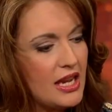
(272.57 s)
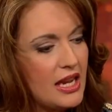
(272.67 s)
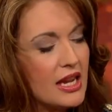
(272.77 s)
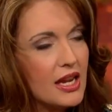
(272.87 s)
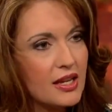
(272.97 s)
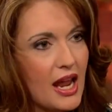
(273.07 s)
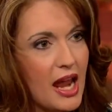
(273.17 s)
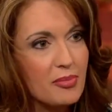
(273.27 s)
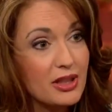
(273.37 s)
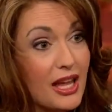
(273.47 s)
in
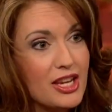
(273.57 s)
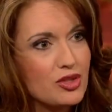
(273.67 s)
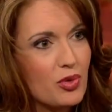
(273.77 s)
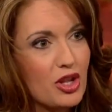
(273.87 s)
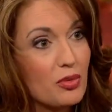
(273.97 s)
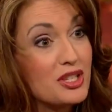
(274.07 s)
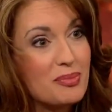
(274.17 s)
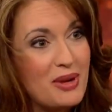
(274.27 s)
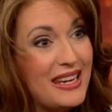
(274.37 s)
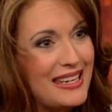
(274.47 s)
a place where there
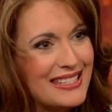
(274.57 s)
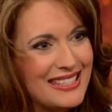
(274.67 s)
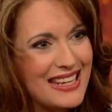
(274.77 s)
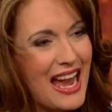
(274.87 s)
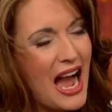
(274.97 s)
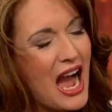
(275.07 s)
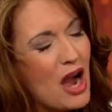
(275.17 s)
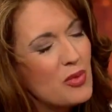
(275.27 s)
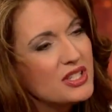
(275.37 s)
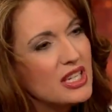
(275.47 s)
was peace.
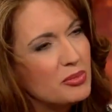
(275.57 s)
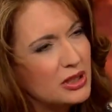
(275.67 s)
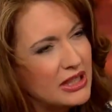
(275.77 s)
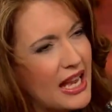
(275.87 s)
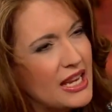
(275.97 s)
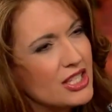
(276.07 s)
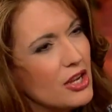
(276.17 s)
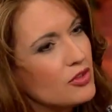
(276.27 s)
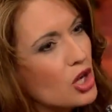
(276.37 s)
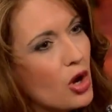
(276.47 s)
I was in a place
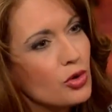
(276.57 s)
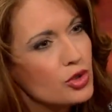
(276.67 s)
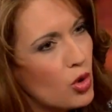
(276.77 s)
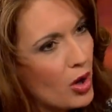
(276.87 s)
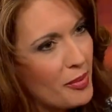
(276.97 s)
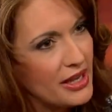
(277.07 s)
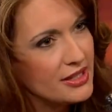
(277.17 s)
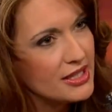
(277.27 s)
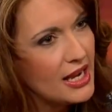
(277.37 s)
of total torment.